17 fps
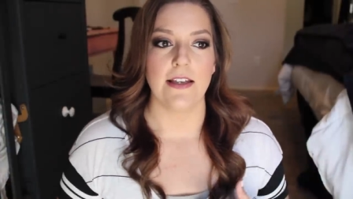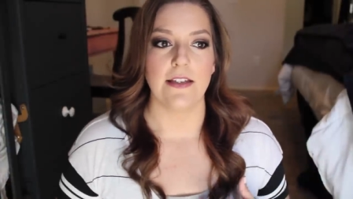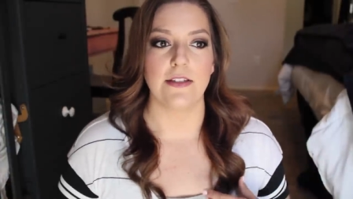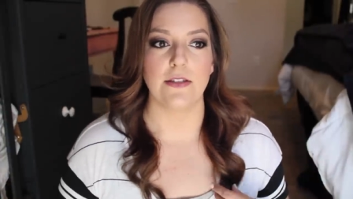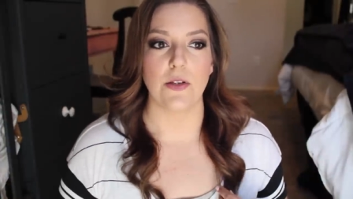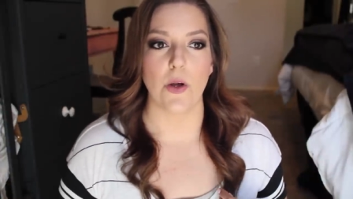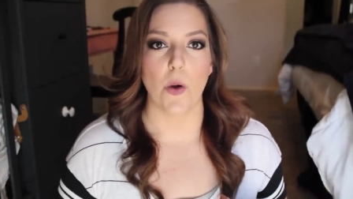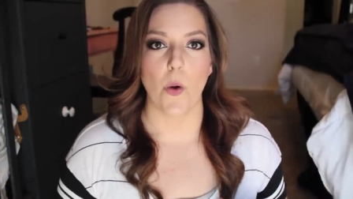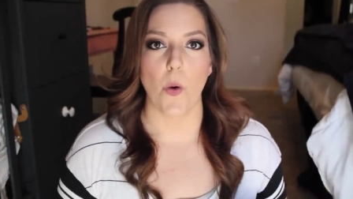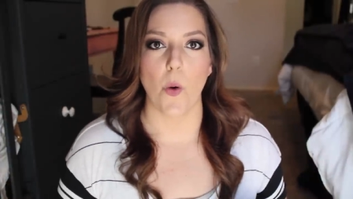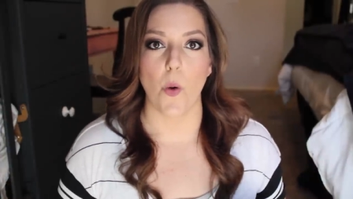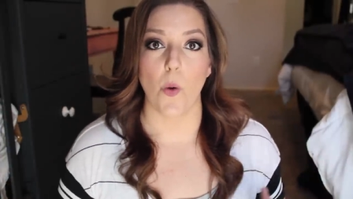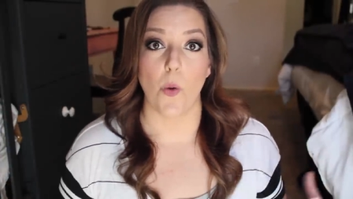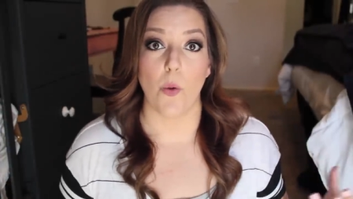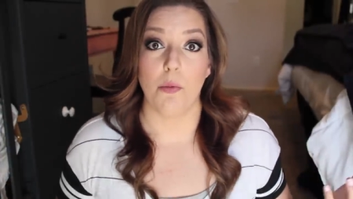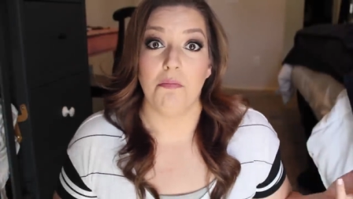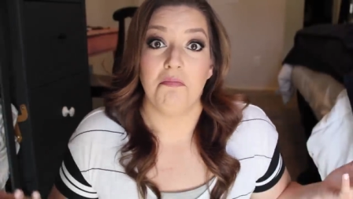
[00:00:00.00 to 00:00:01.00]

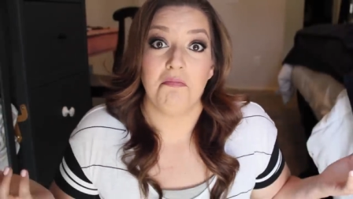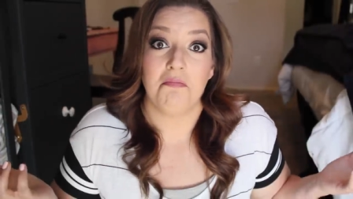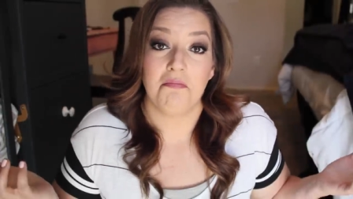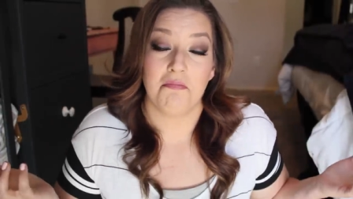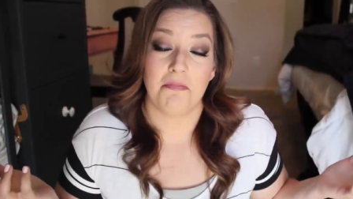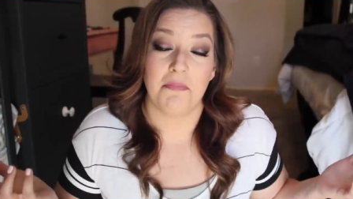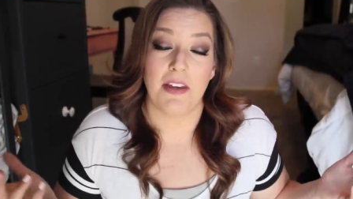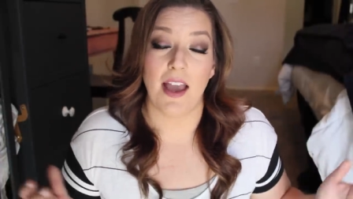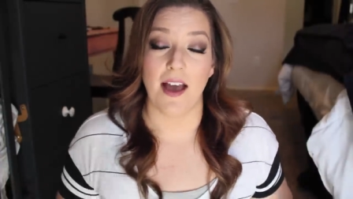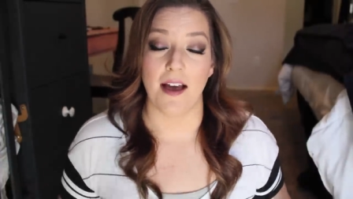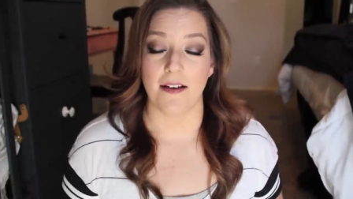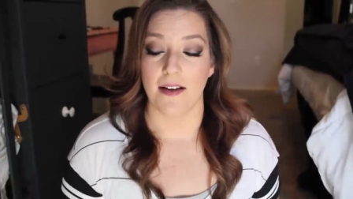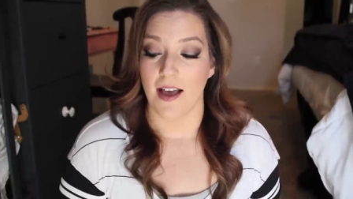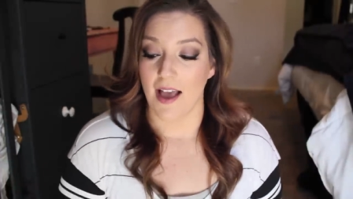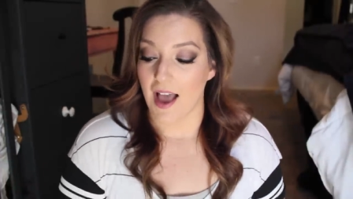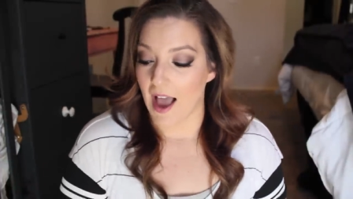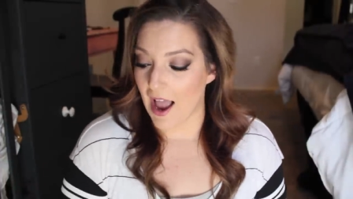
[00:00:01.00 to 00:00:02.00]
So yeah,
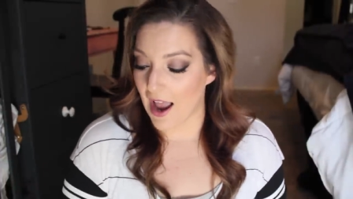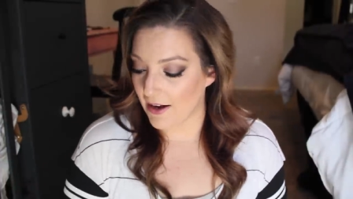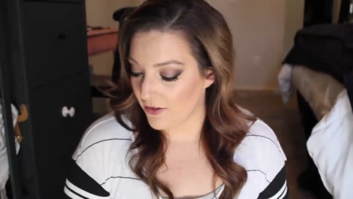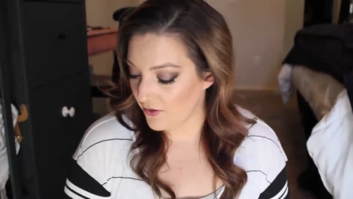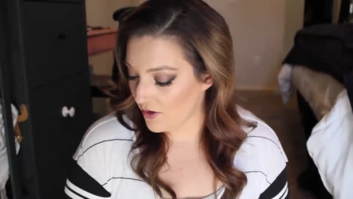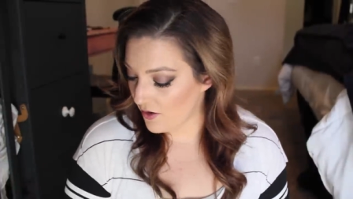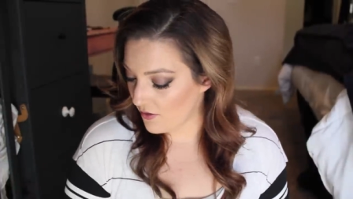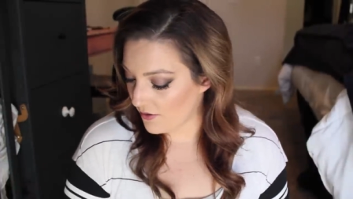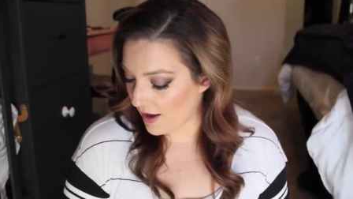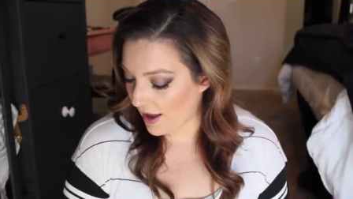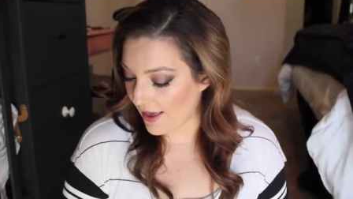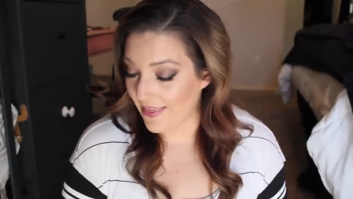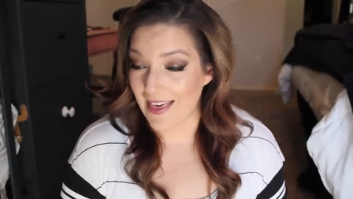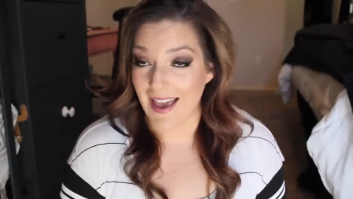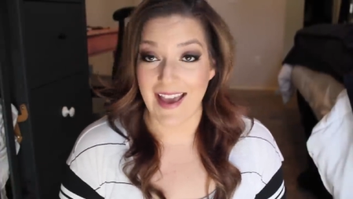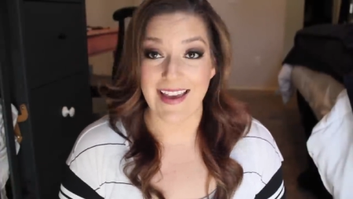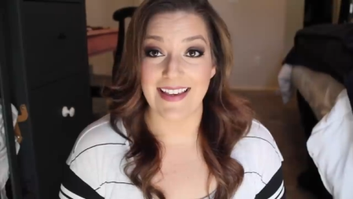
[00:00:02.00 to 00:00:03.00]
I don't know. Uh,
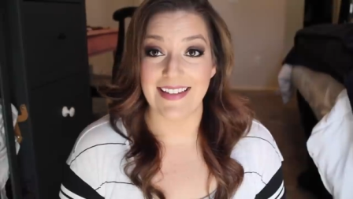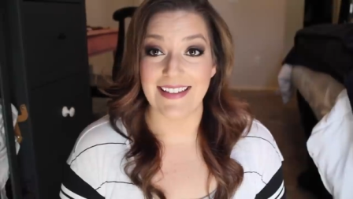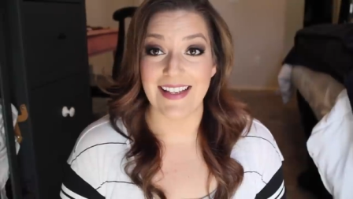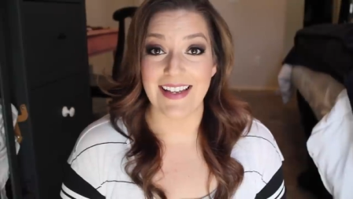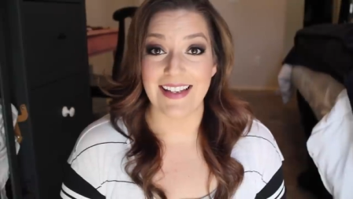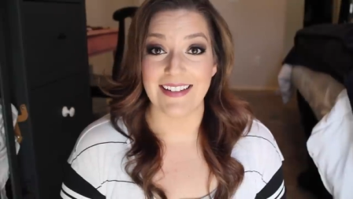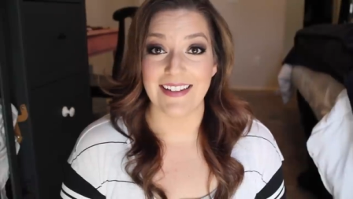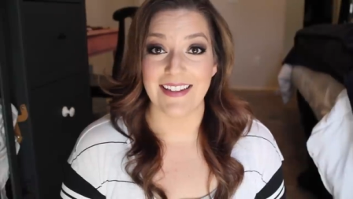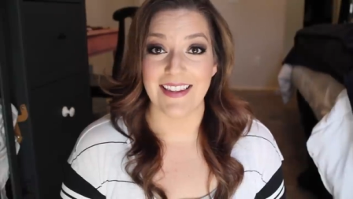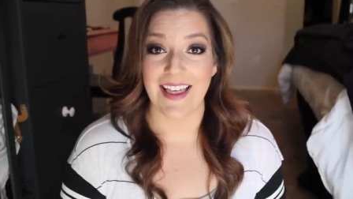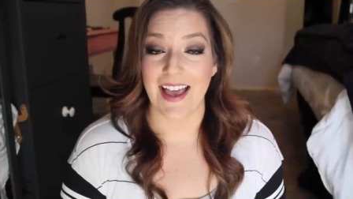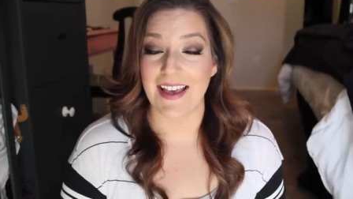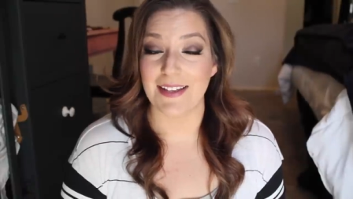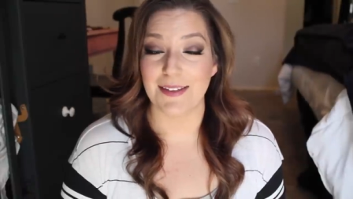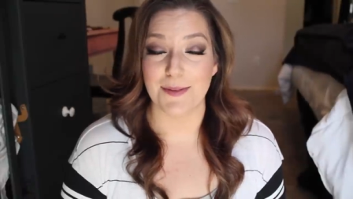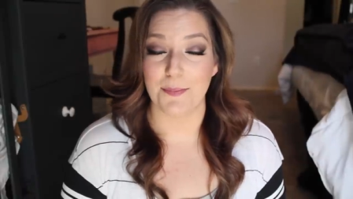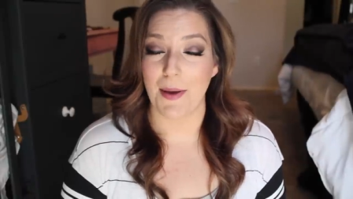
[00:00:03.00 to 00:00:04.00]
that is it.
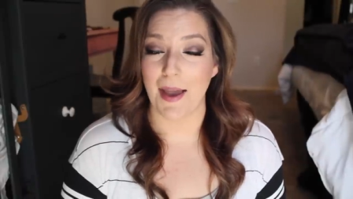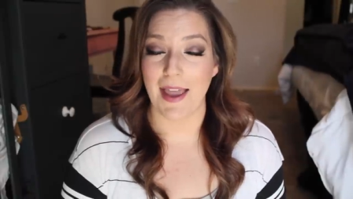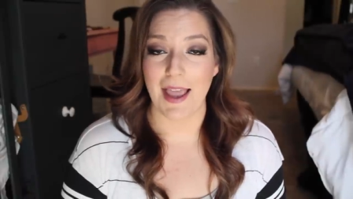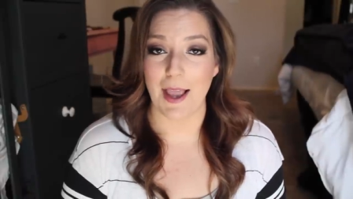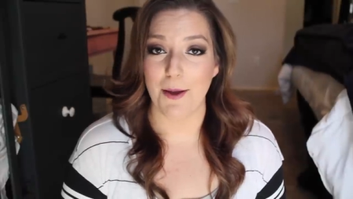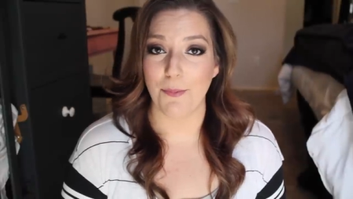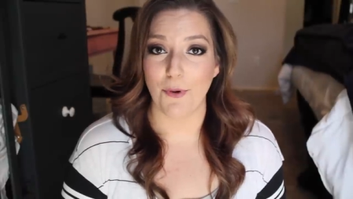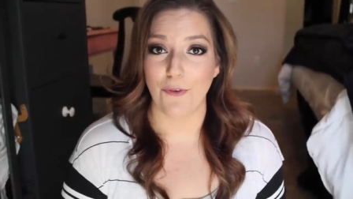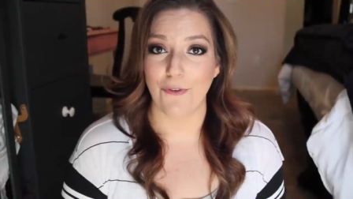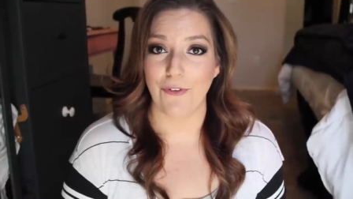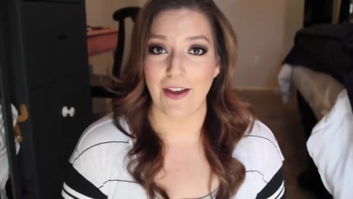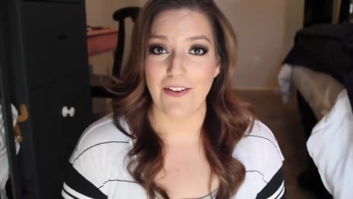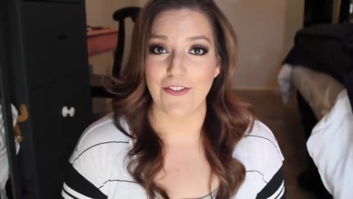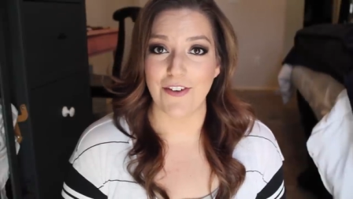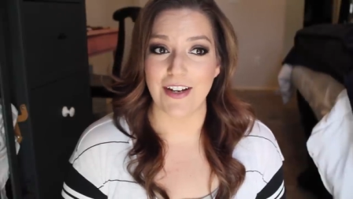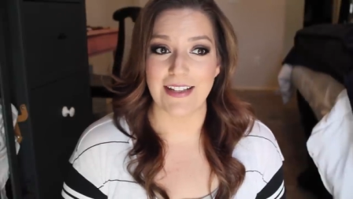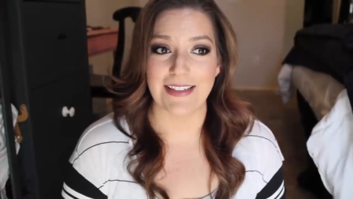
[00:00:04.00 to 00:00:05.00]
That is my April
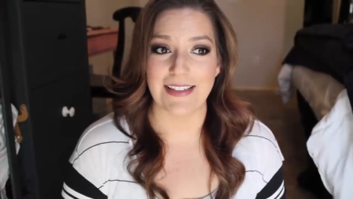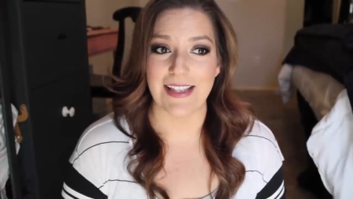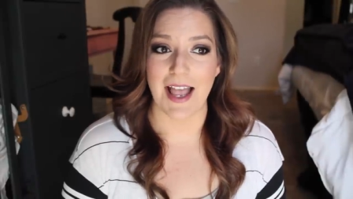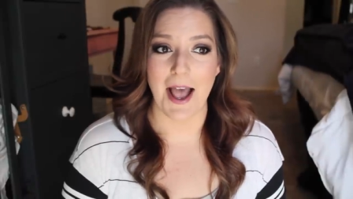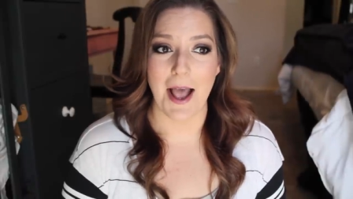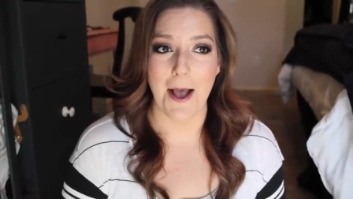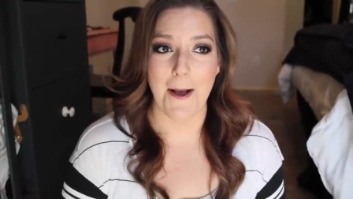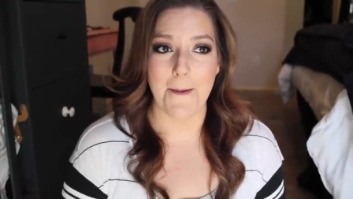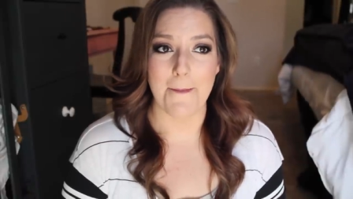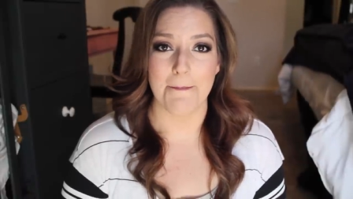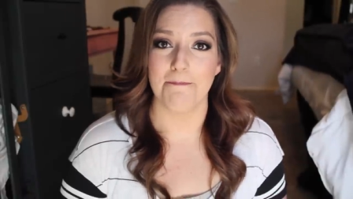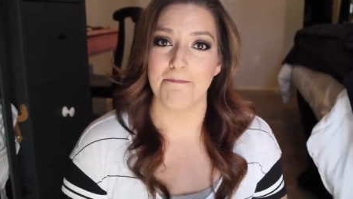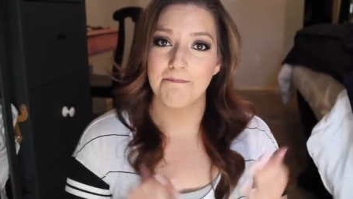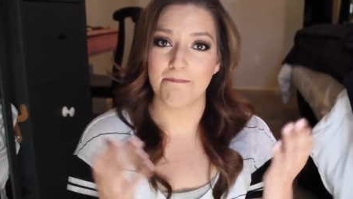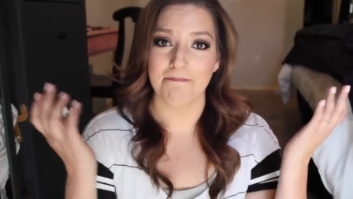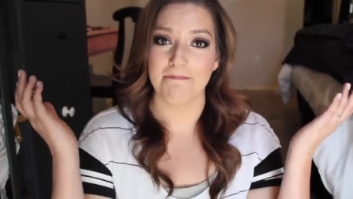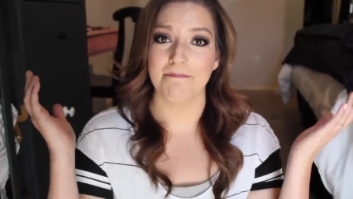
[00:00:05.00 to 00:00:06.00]
favorites. Um,